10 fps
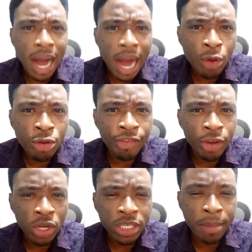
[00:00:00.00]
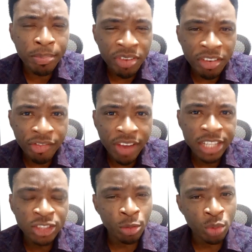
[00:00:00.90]
how you feel can they
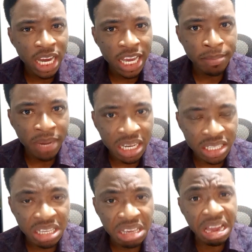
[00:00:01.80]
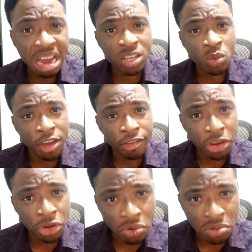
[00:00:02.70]
prevent hormonal imbalance? You get it to what you feel